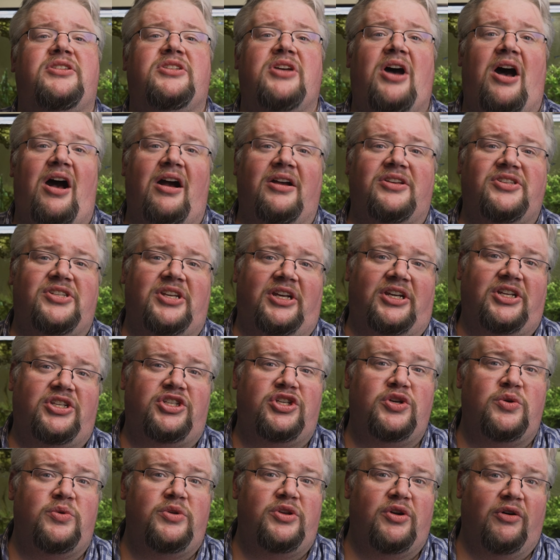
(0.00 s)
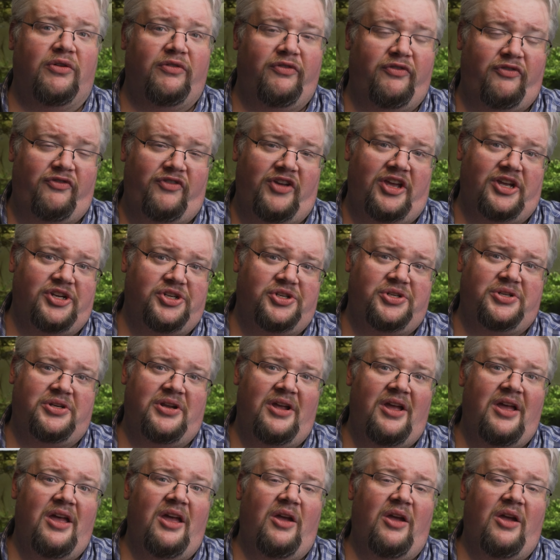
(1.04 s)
toxic to your fish